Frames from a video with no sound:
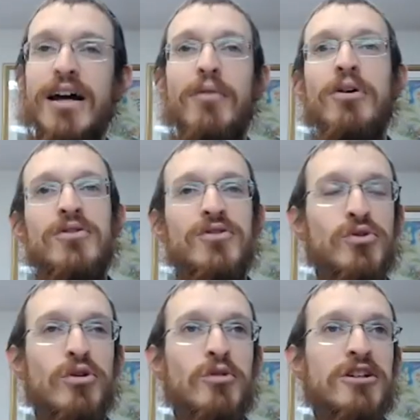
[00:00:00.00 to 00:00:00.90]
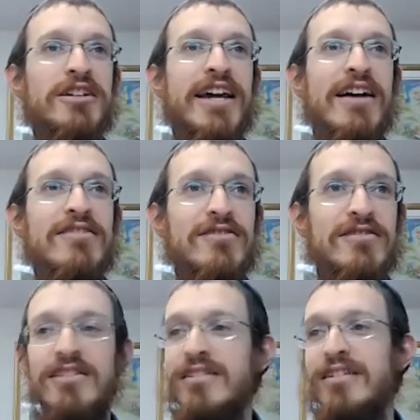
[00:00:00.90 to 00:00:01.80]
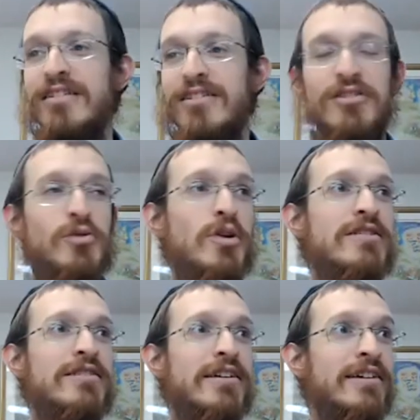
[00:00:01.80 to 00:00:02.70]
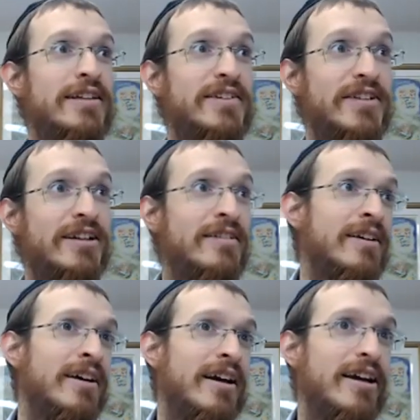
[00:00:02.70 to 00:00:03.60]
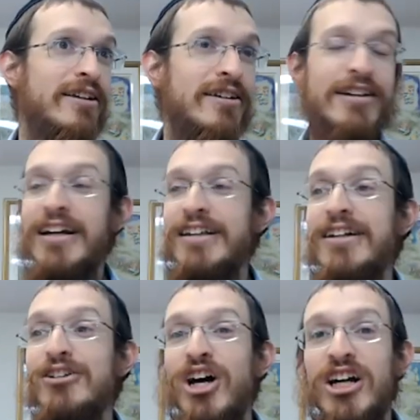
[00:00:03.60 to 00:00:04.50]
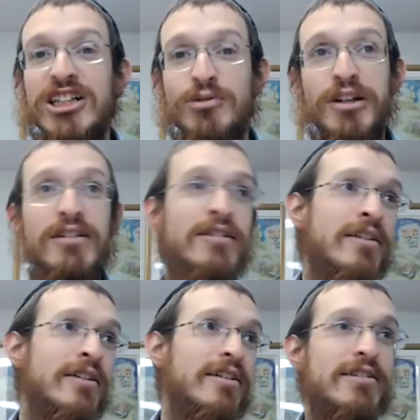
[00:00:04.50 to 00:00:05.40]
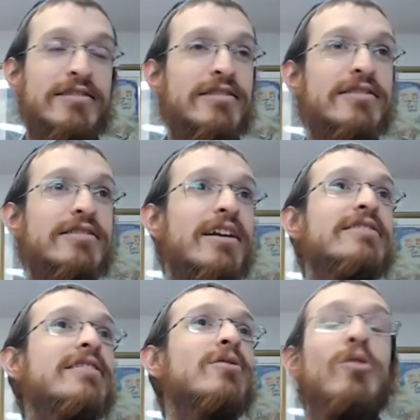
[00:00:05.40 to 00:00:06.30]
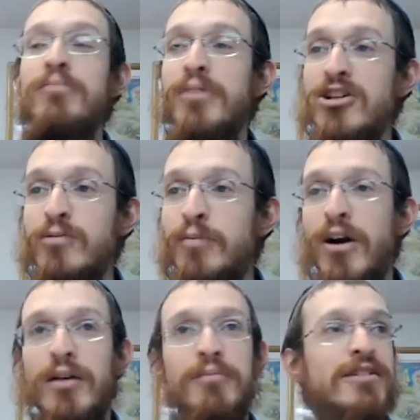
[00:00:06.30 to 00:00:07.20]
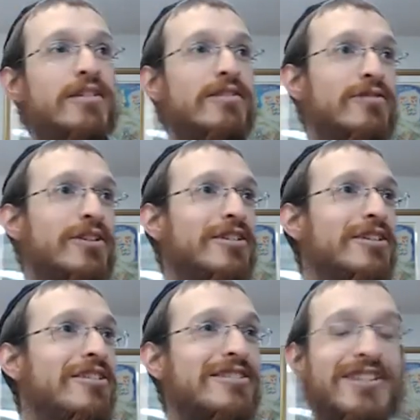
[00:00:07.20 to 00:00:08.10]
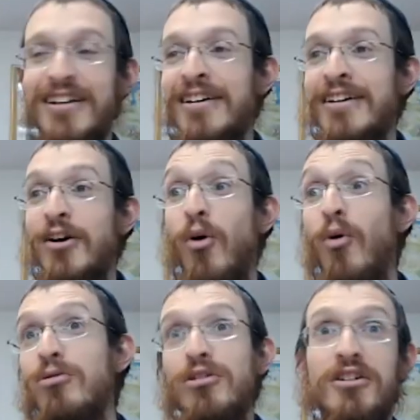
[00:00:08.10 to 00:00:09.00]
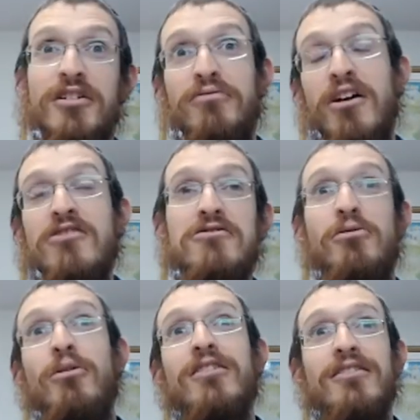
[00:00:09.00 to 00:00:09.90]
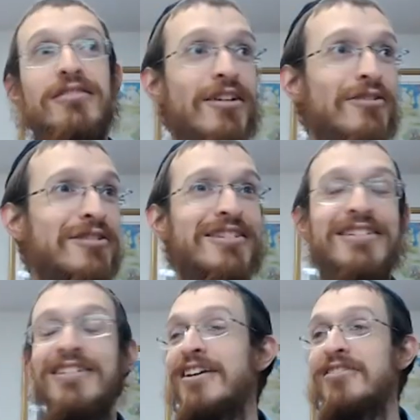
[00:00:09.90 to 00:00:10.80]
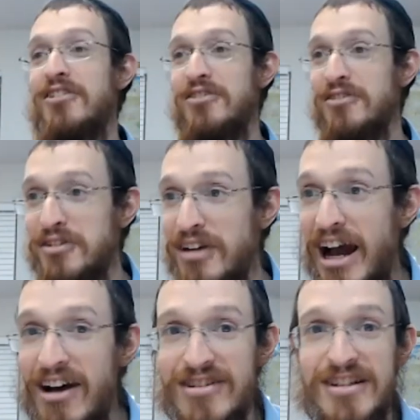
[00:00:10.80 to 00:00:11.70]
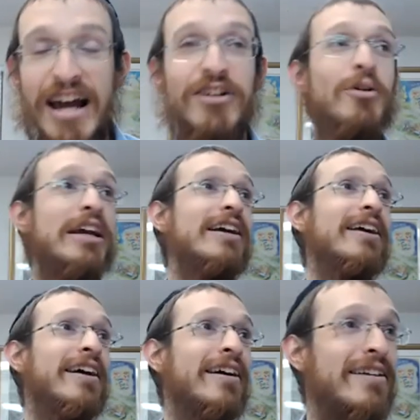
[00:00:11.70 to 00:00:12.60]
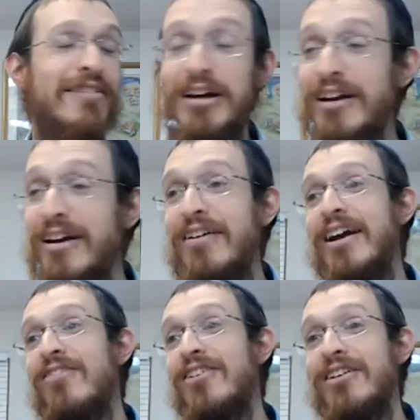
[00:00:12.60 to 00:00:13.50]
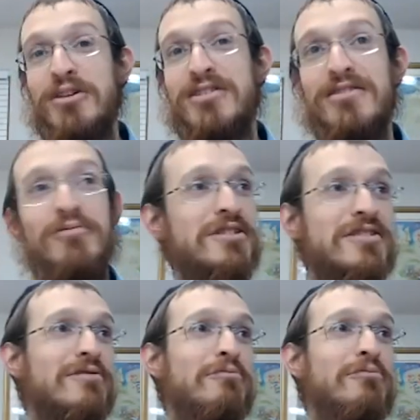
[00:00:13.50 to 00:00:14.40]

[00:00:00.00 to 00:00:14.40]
once toured one of the castles the queens and the kings lived in, and you're looking like their luxury is less than a one-bedroom apartment here over there. It's like, look at that fancy toilet, or their houses had no heating and whatever. It was